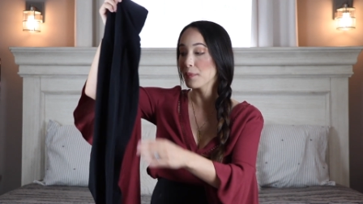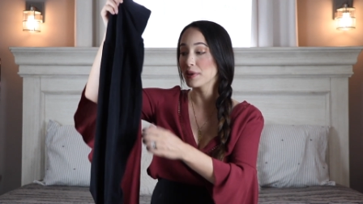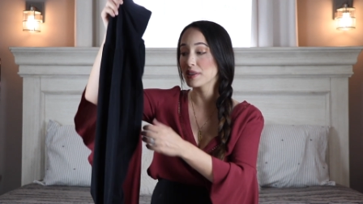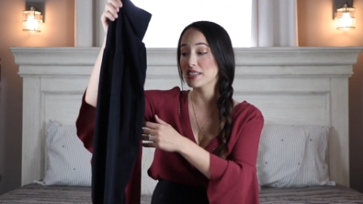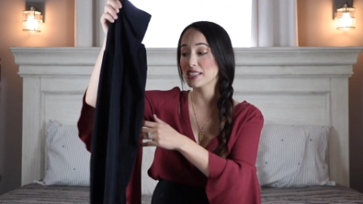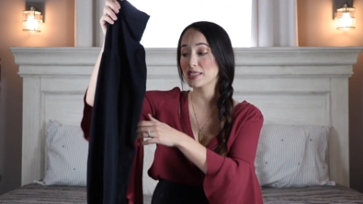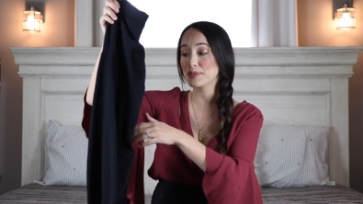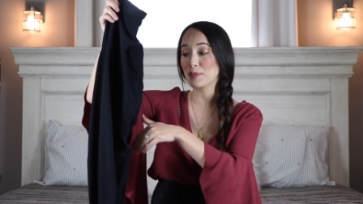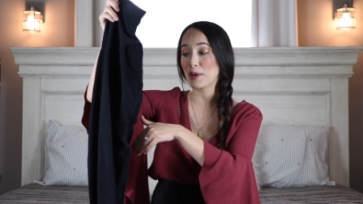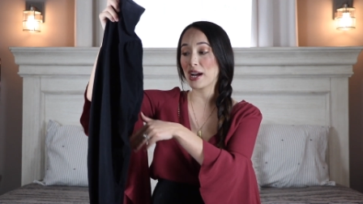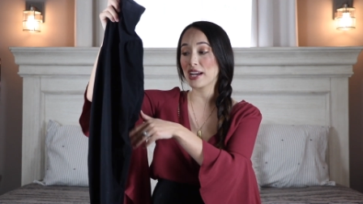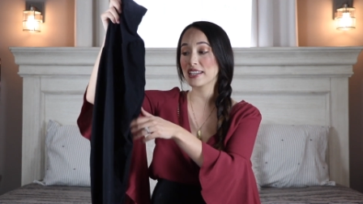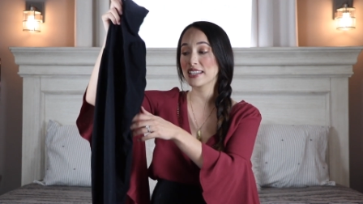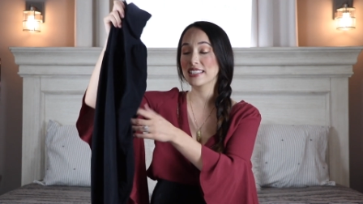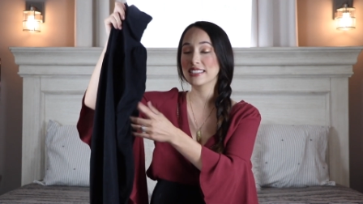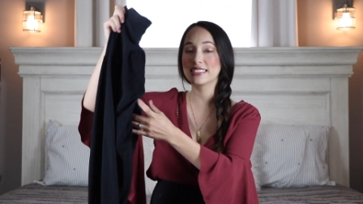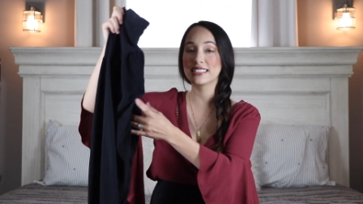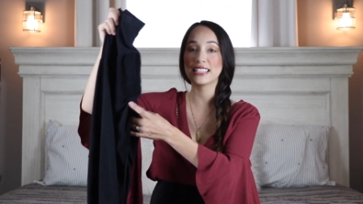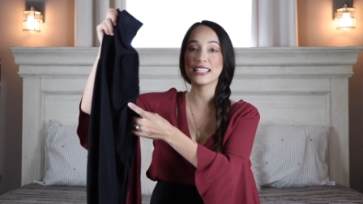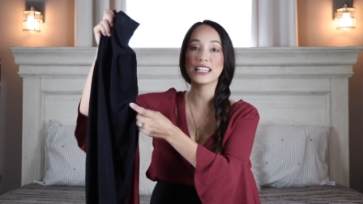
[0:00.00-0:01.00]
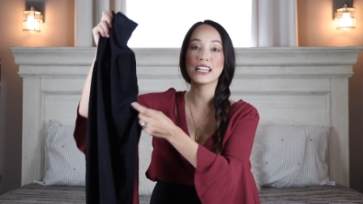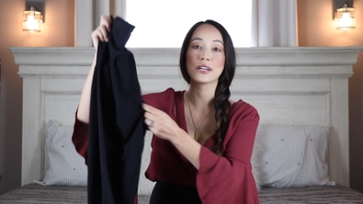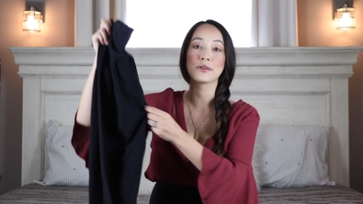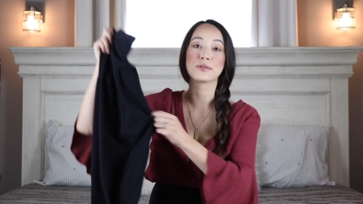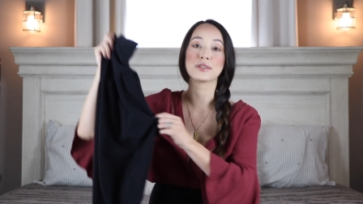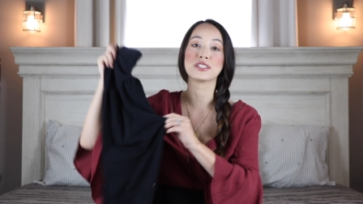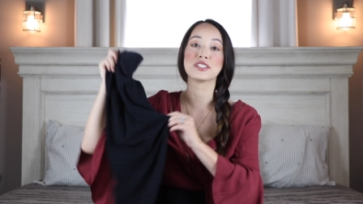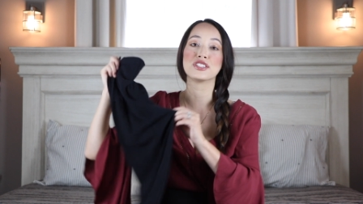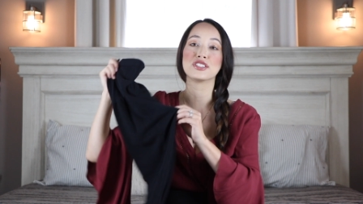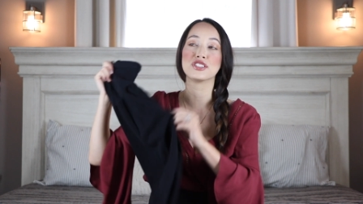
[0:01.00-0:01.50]
But this pregnancy, it
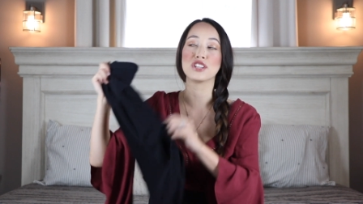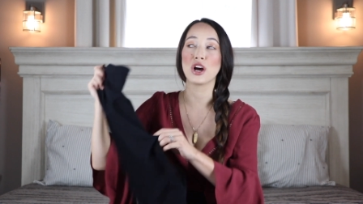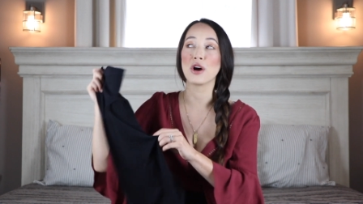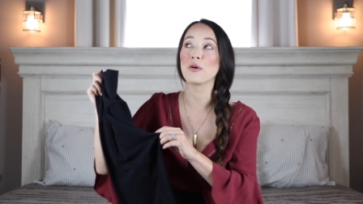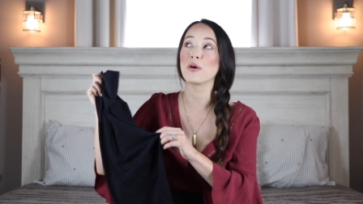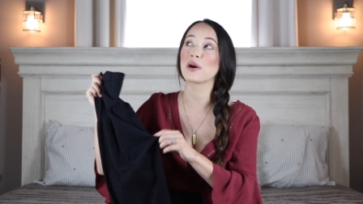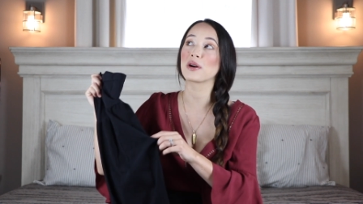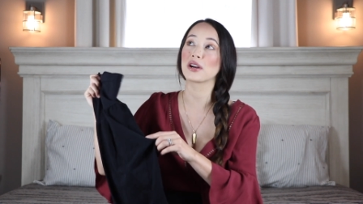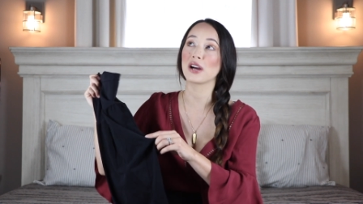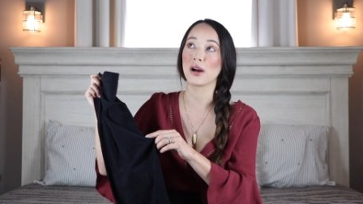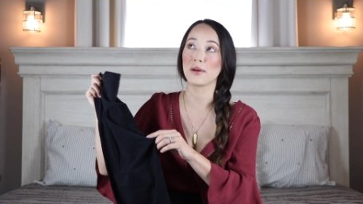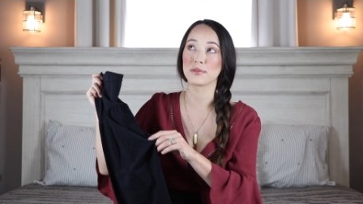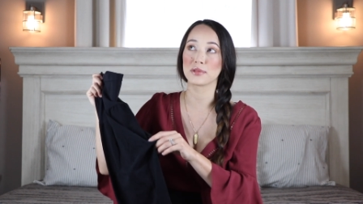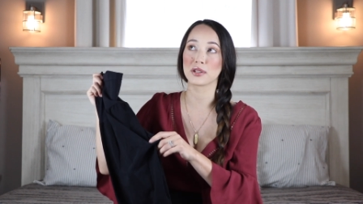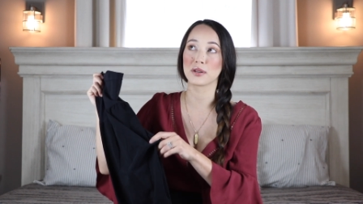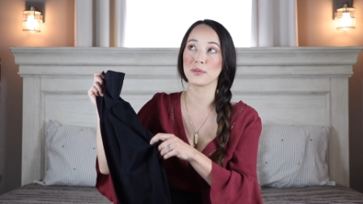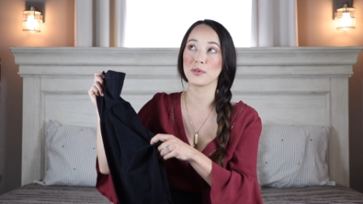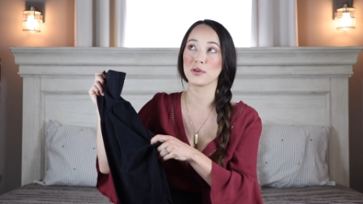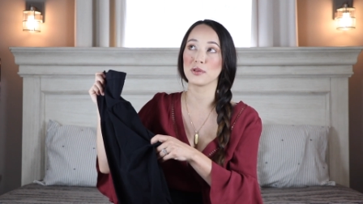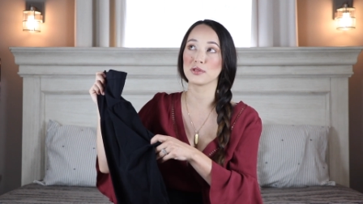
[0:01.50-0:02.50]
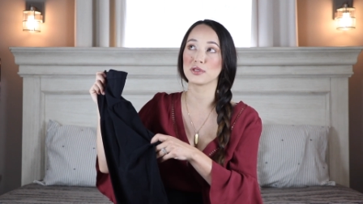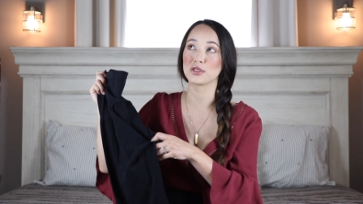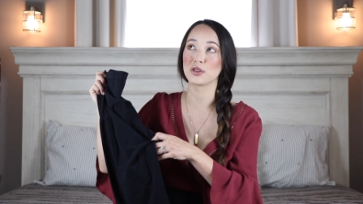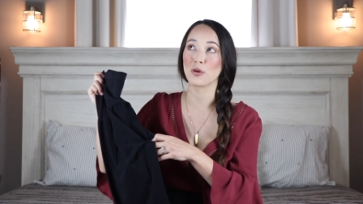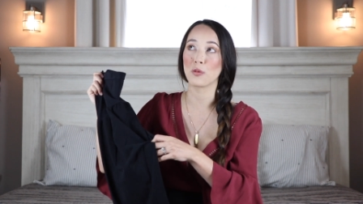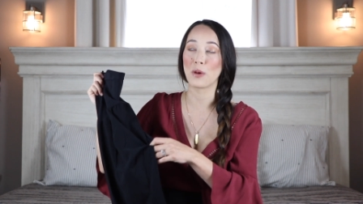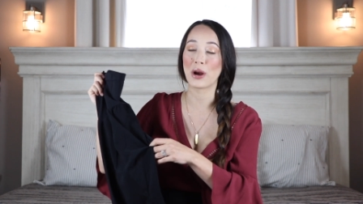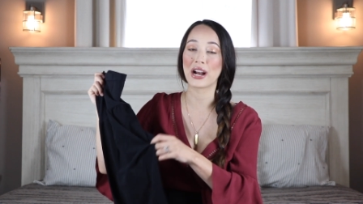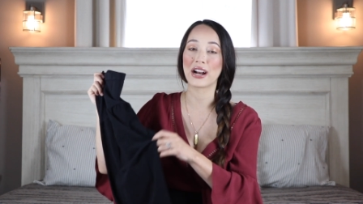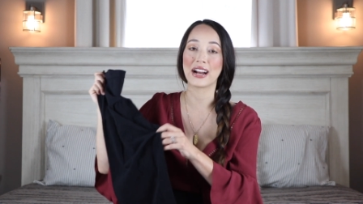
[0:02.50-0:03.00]
was so uncomfortable to
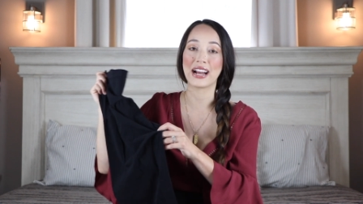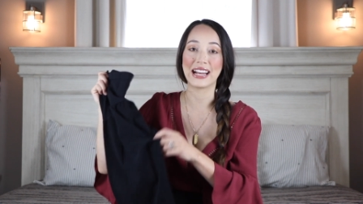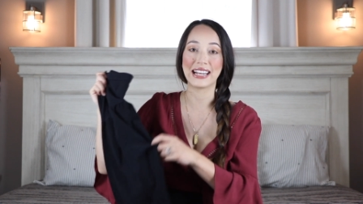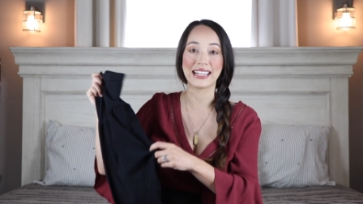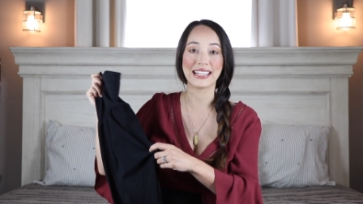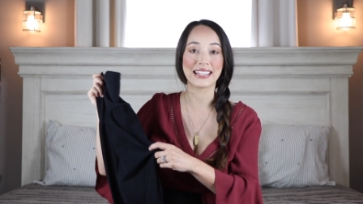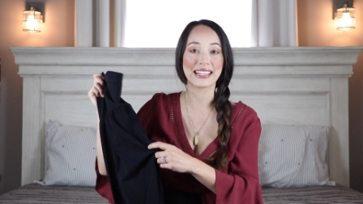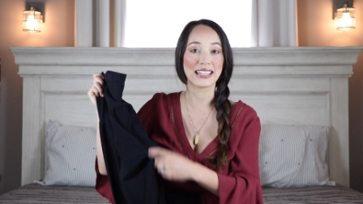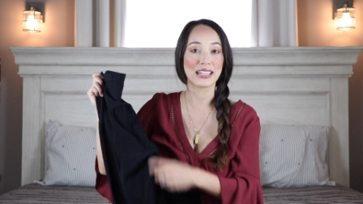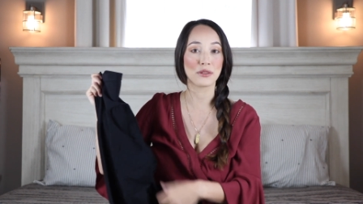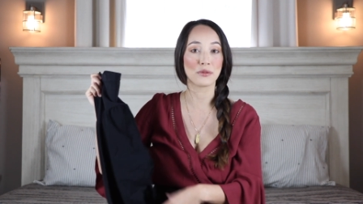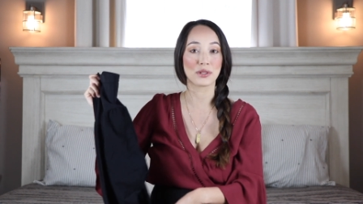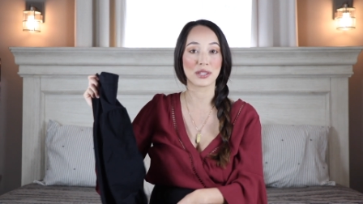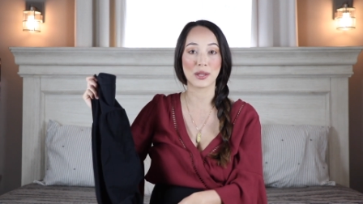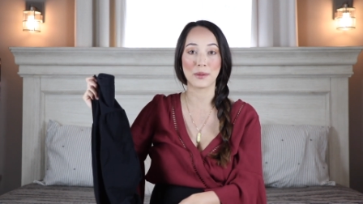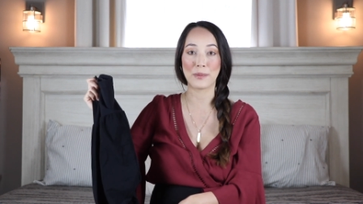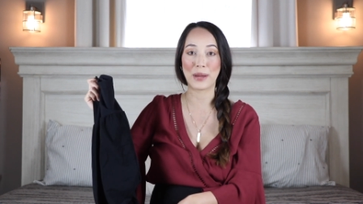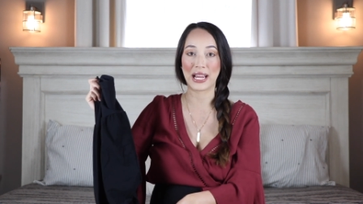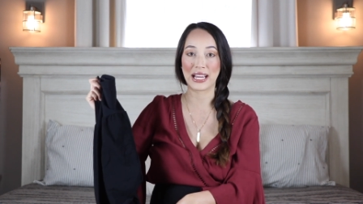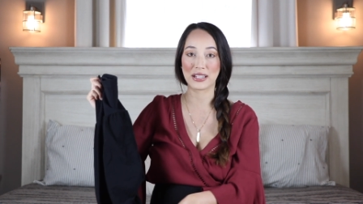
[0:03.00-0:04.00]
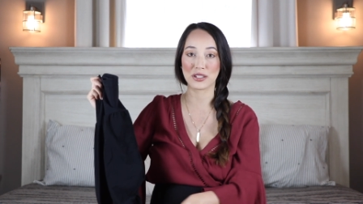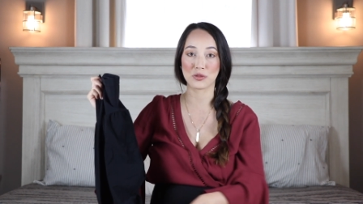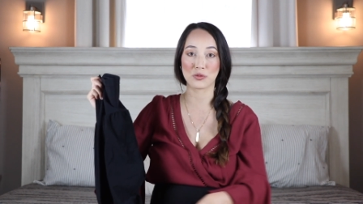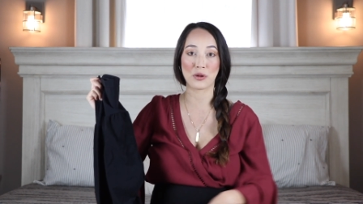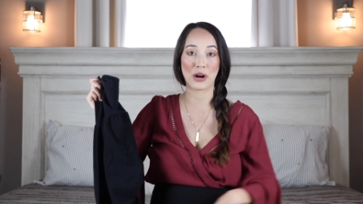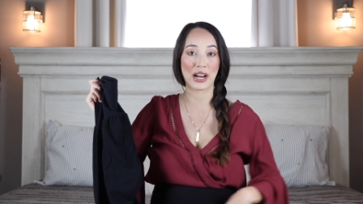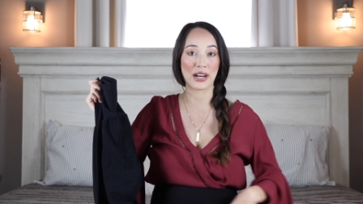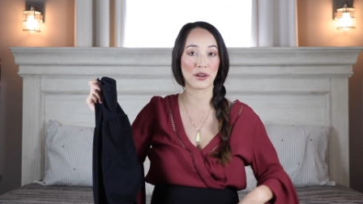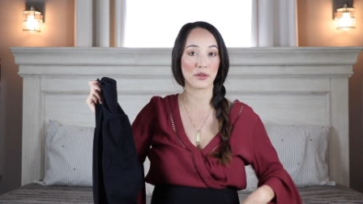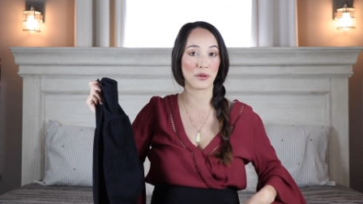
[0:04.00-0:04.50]
wear anything with a band
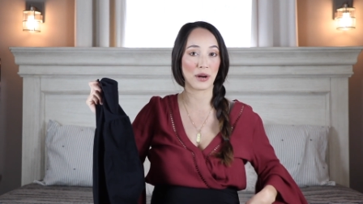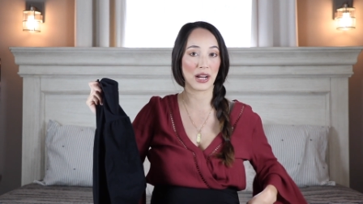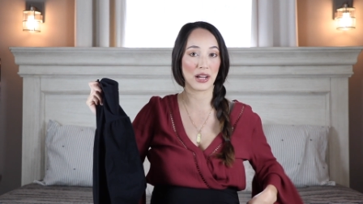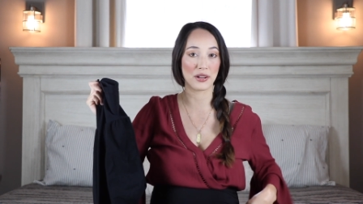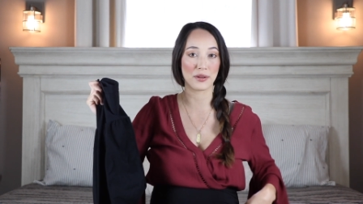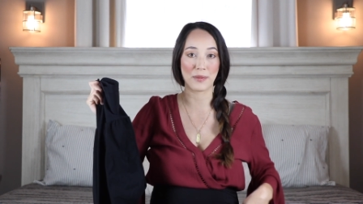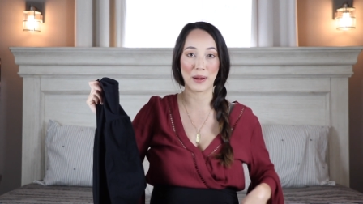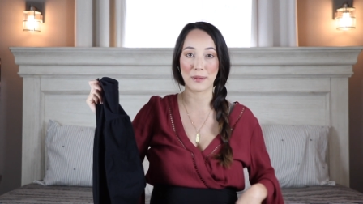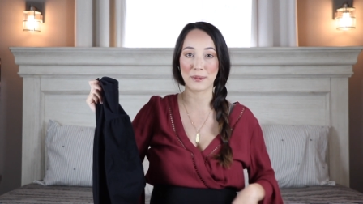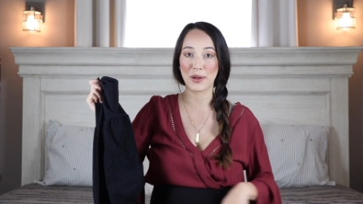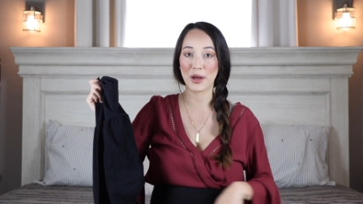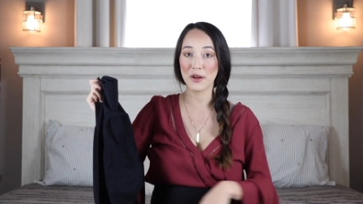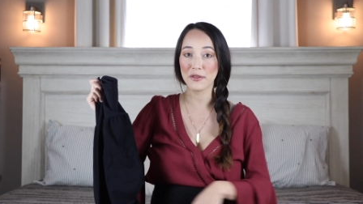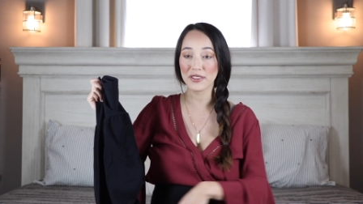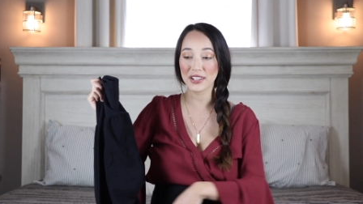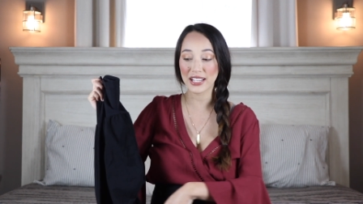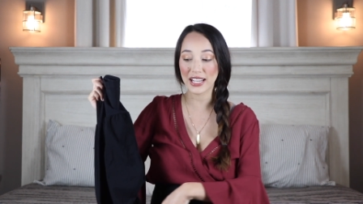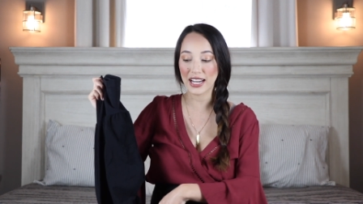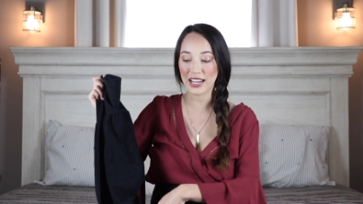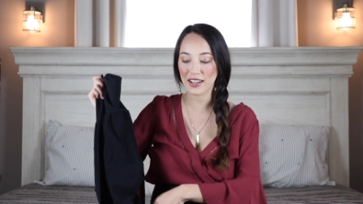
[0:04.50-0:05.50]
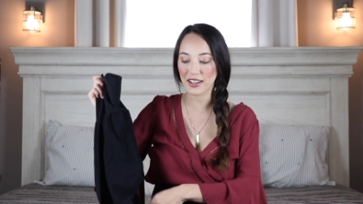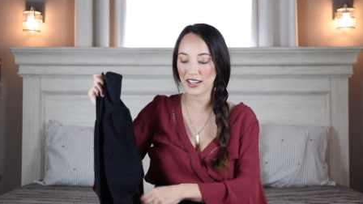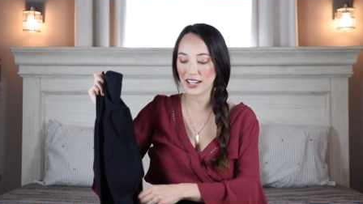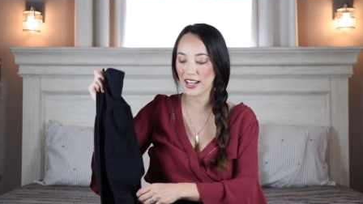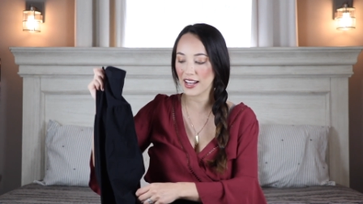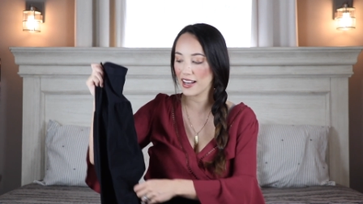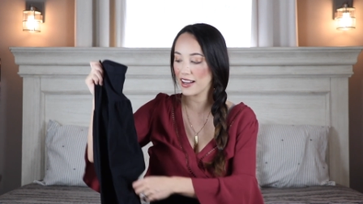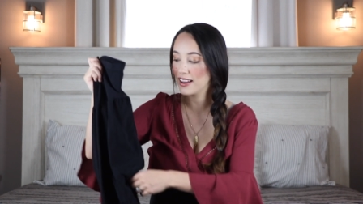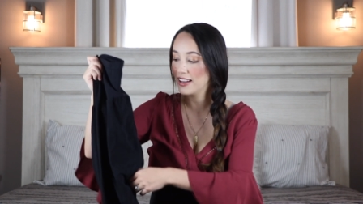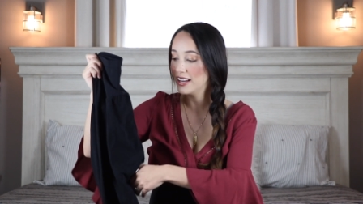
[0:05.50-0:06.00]
right around my pelvic
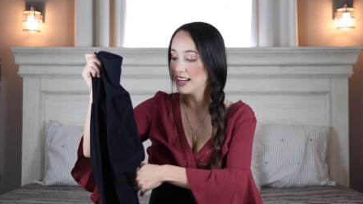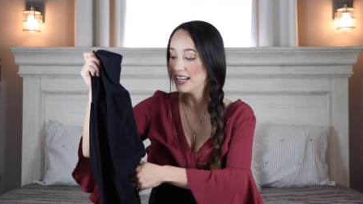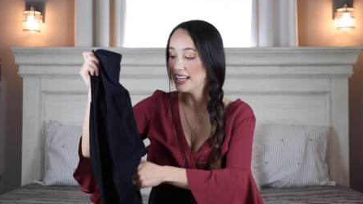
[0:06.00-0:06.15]
area.